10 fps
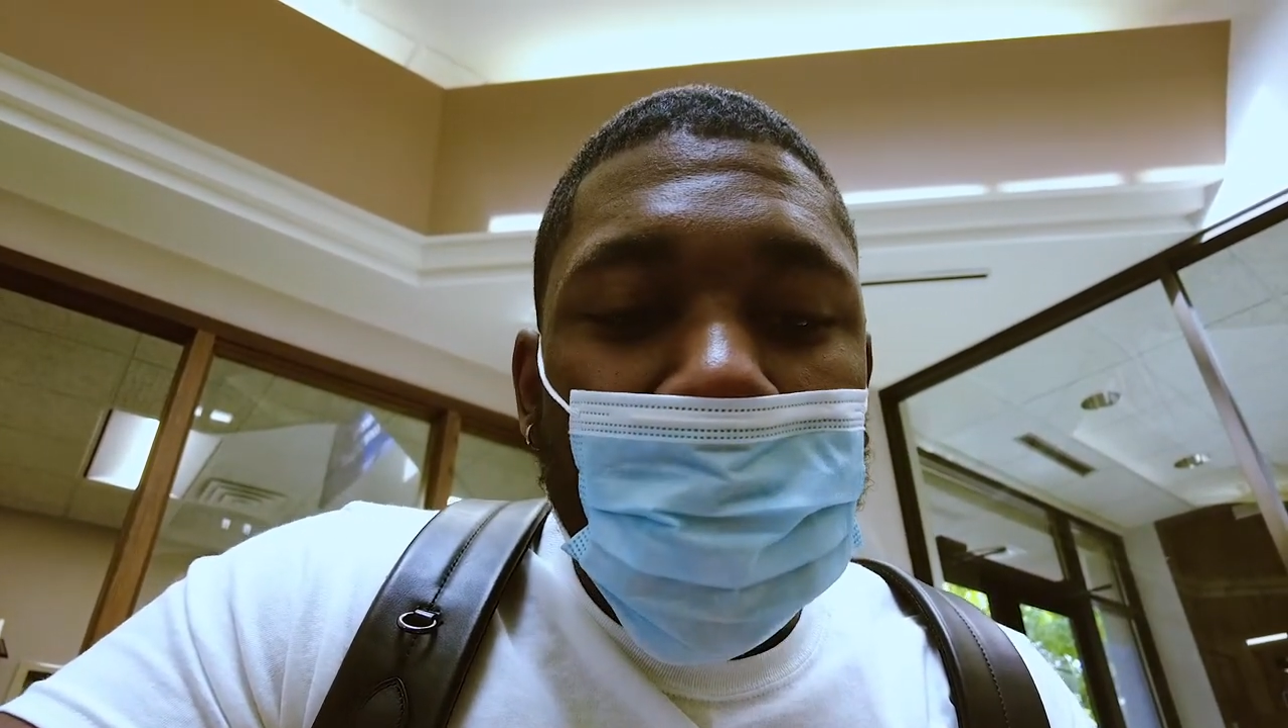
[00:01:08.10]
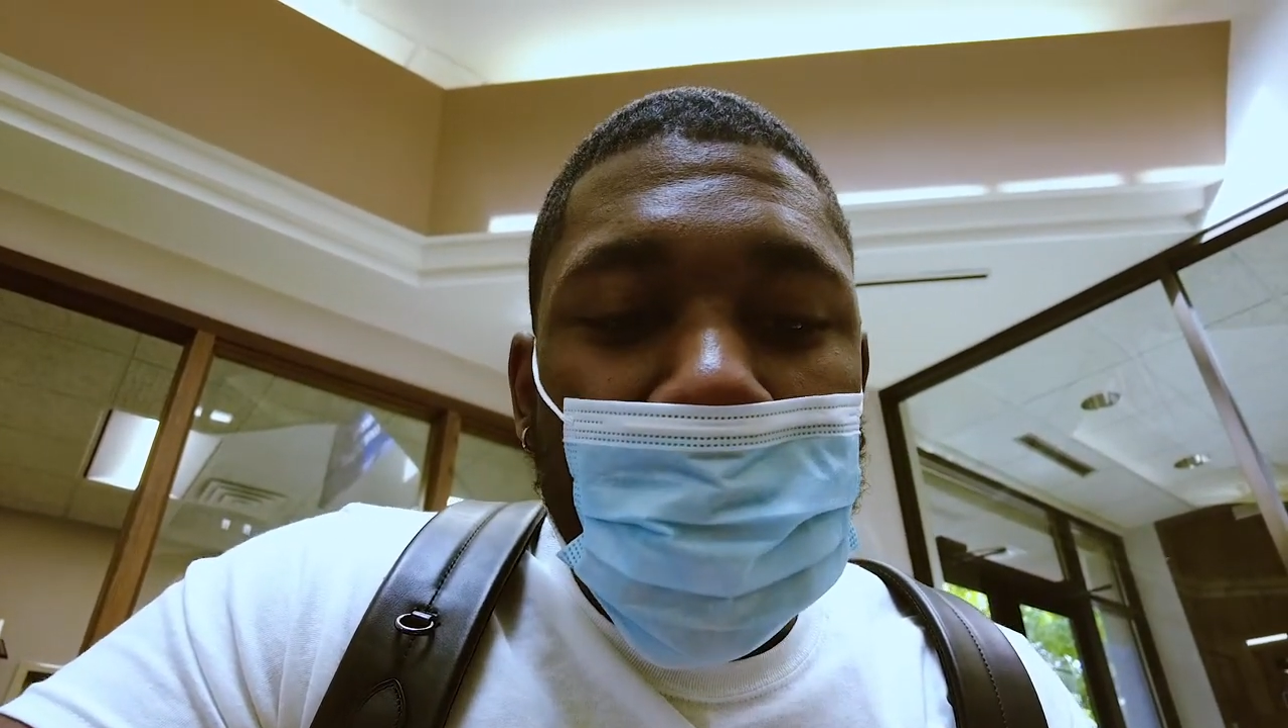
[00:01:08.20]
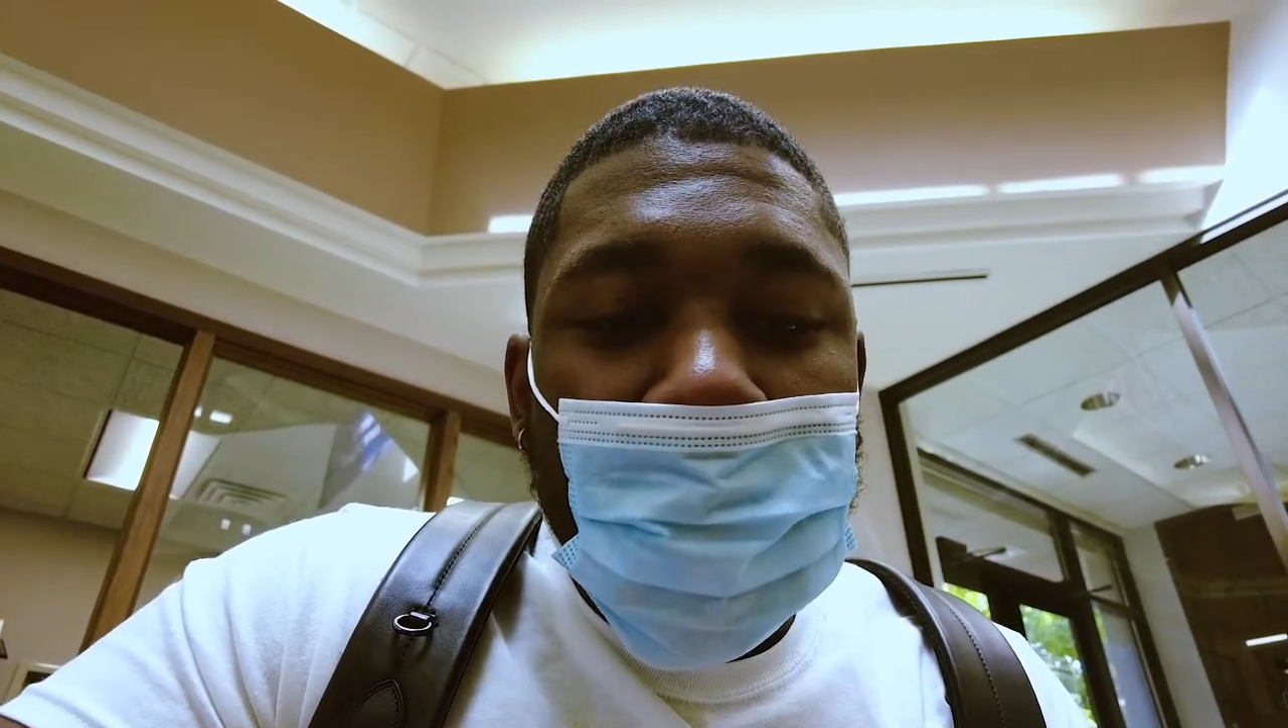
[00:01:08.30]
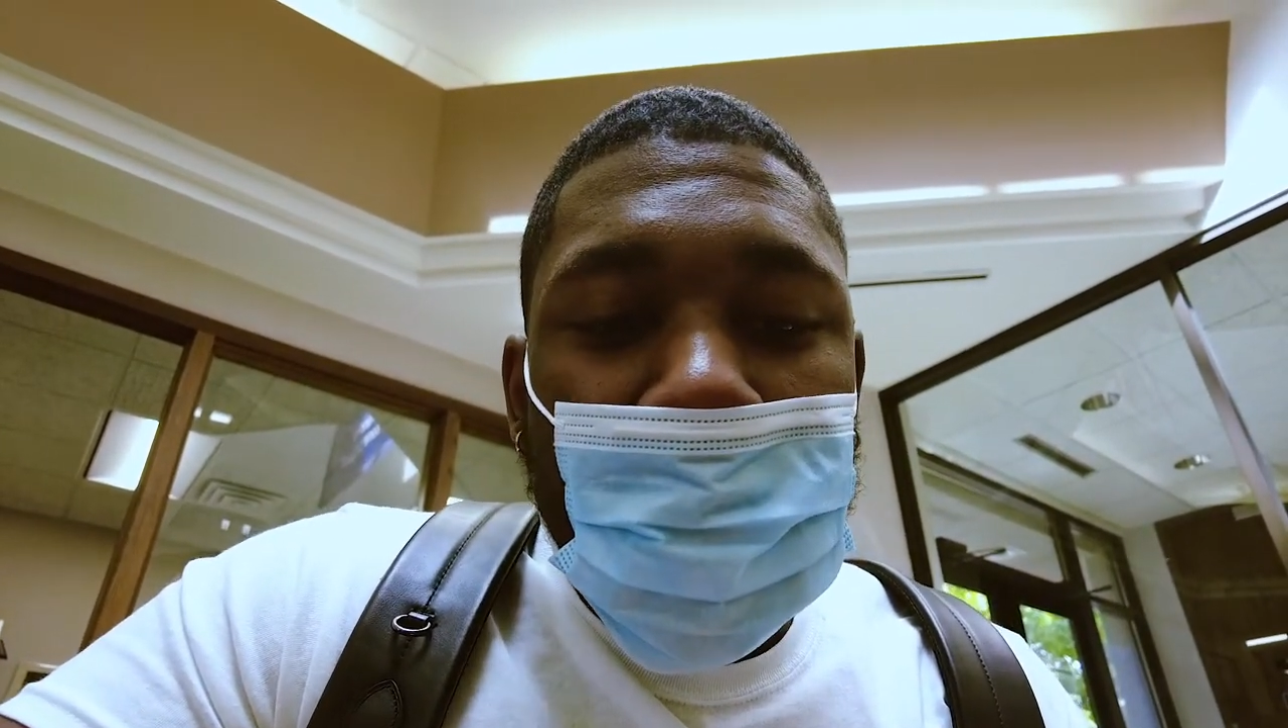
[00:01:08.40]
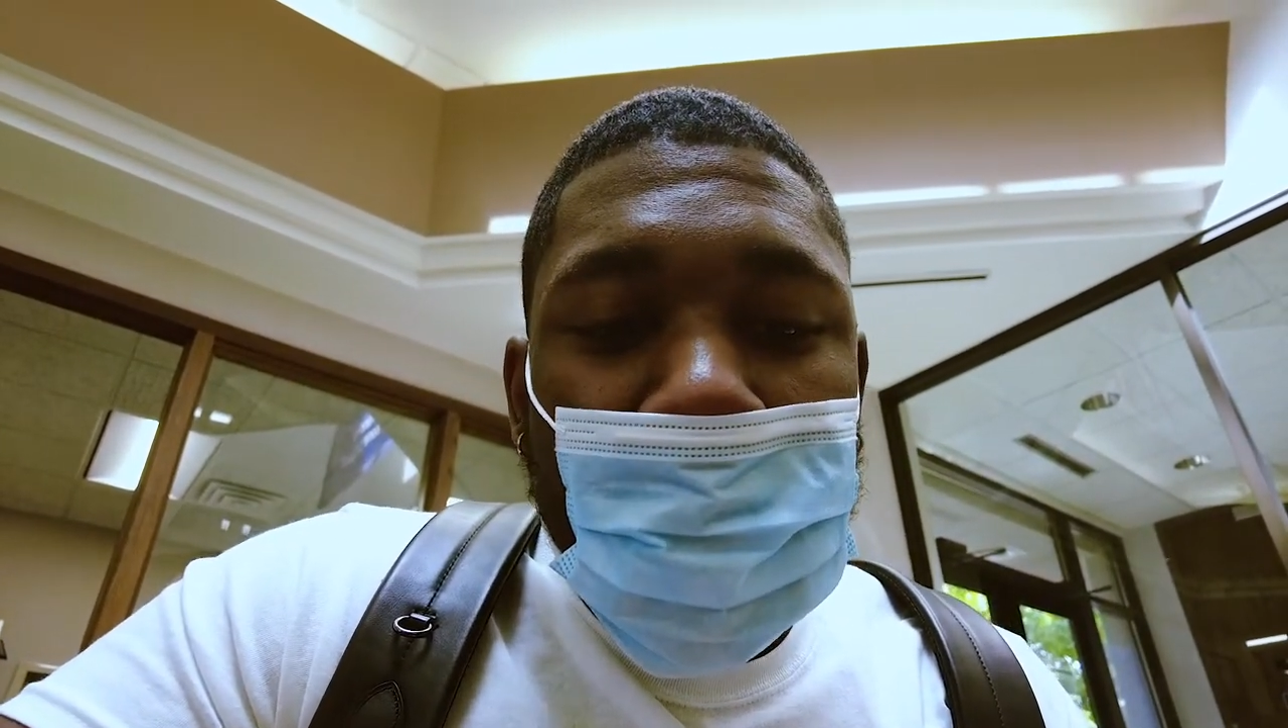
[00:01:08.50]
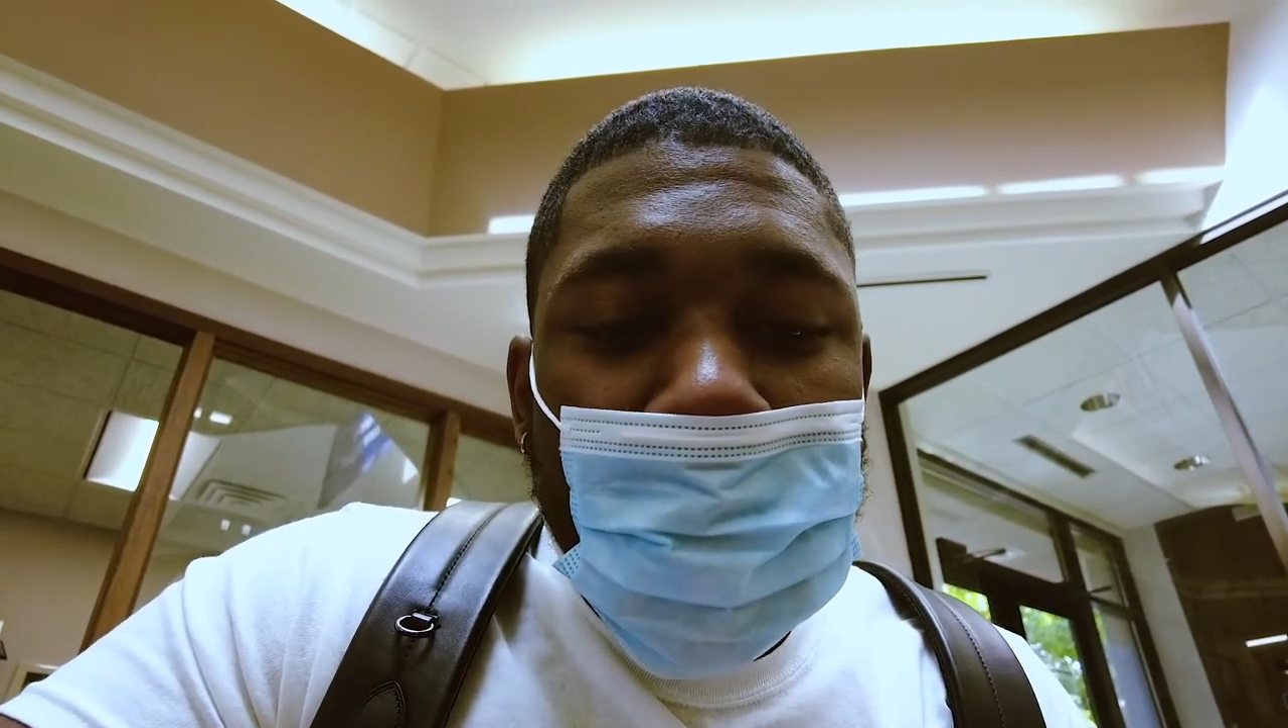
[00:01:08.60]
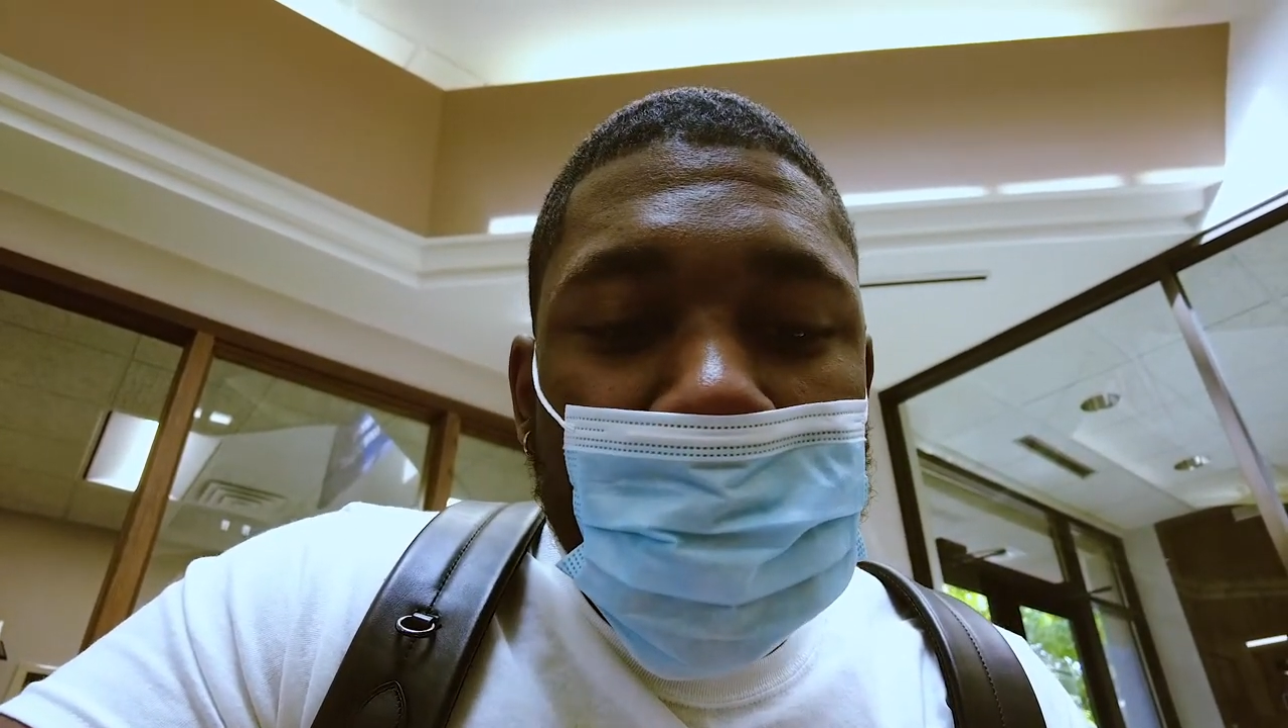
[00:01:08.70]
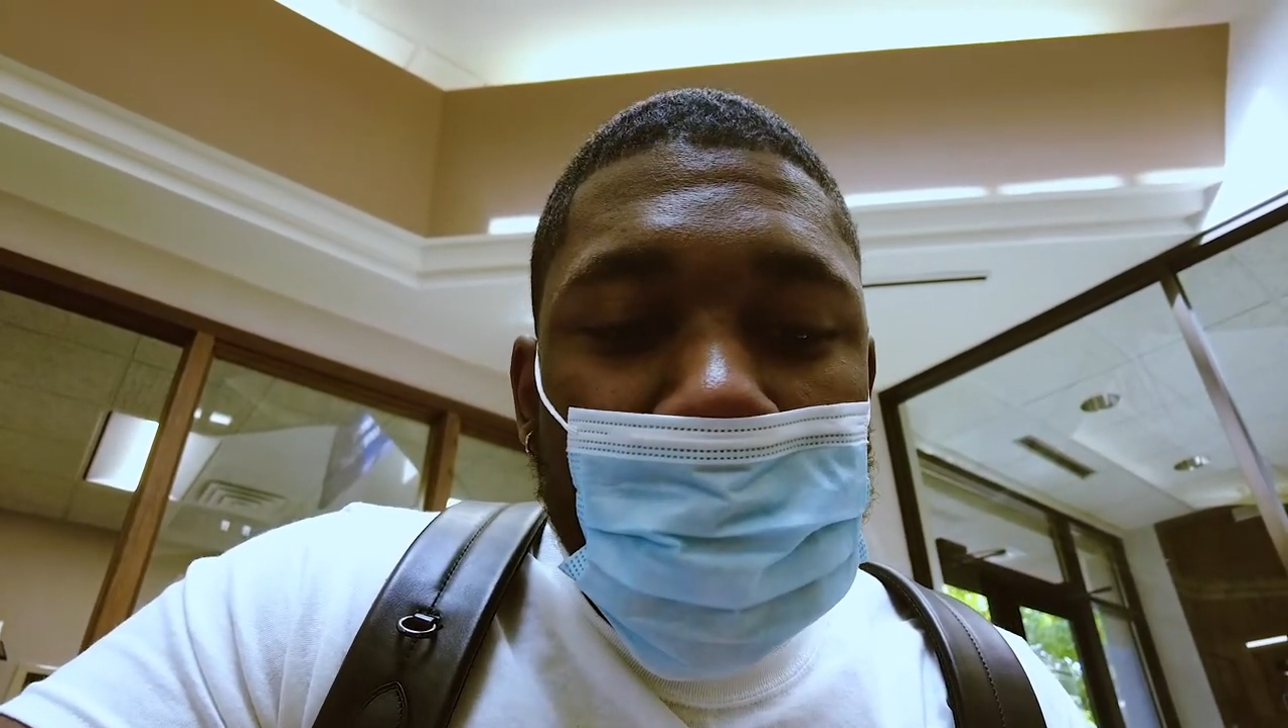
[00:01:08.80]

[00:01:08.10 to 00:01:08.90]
it with is